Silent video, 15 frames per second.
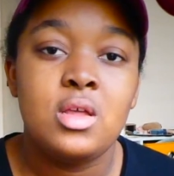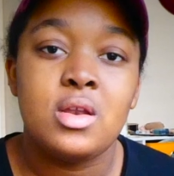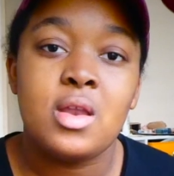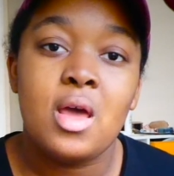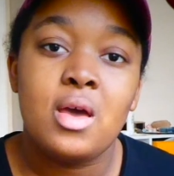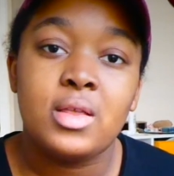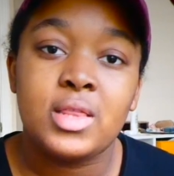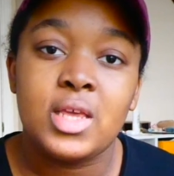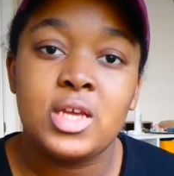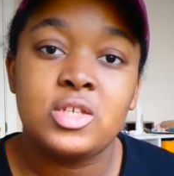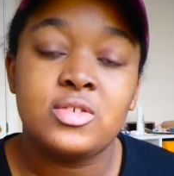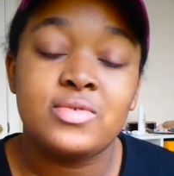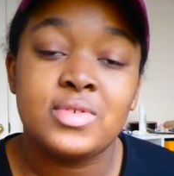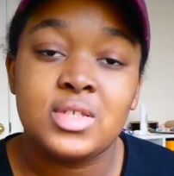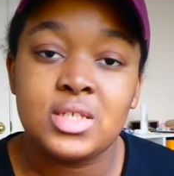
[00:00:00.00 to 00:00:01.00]
Now at the
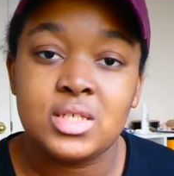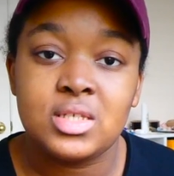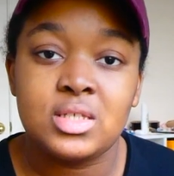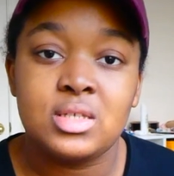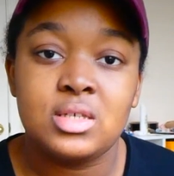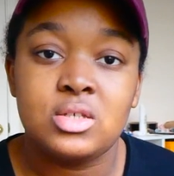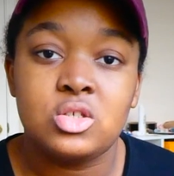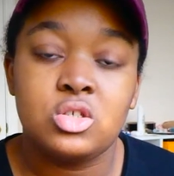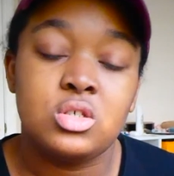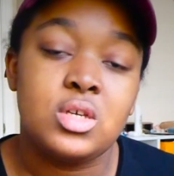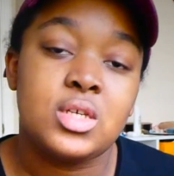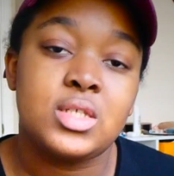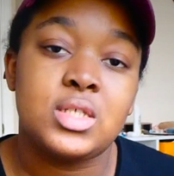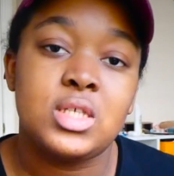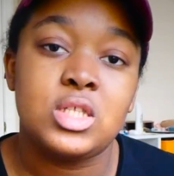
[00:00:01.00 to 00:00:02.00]
age of 16, she
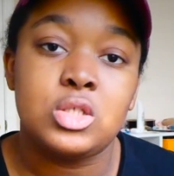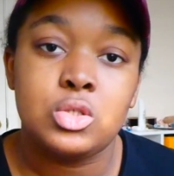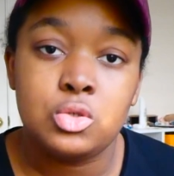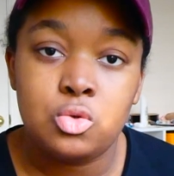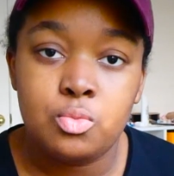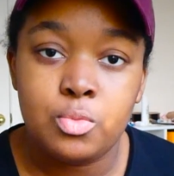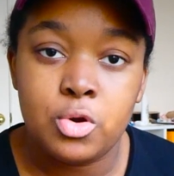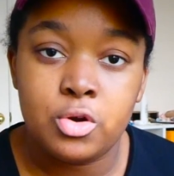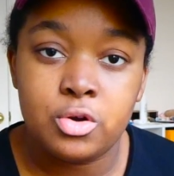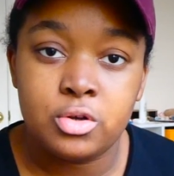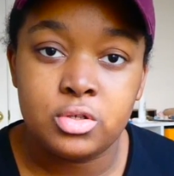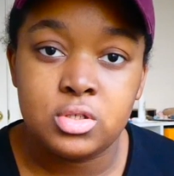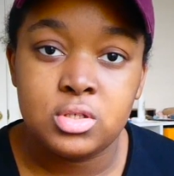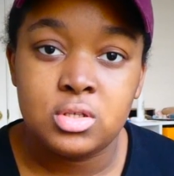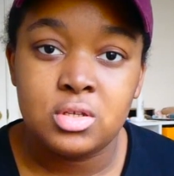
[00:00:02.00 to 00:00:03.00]
has seen 2
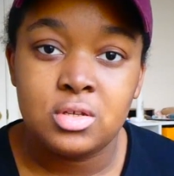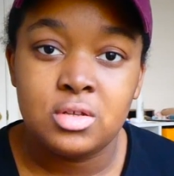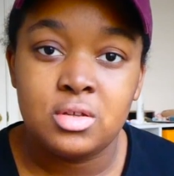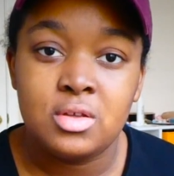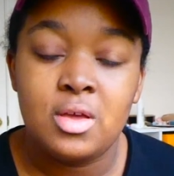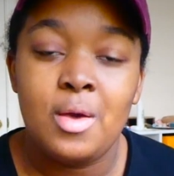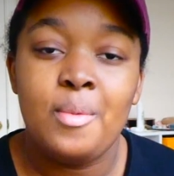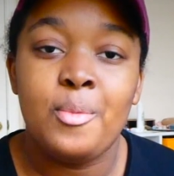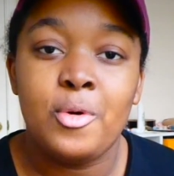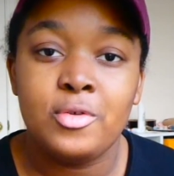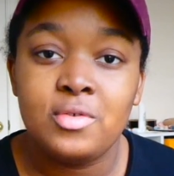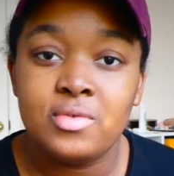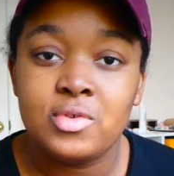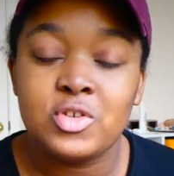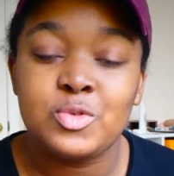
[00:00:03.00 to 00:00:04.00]
murders,
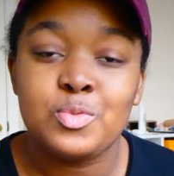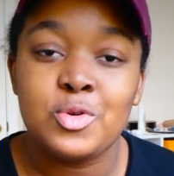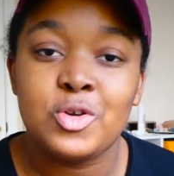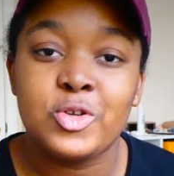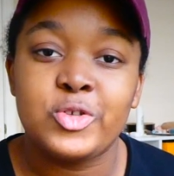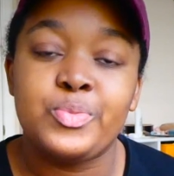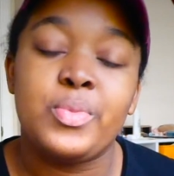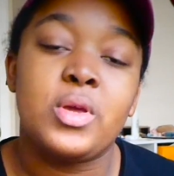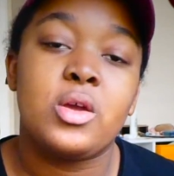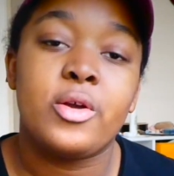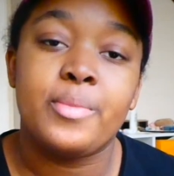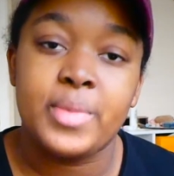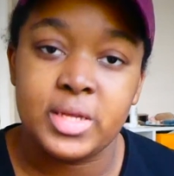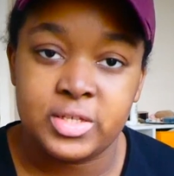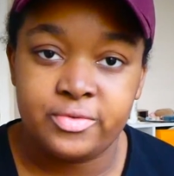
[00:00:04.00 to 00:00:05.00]
both of those murders being
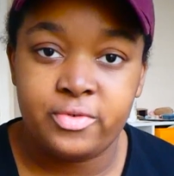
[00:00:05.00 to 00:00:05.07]
her best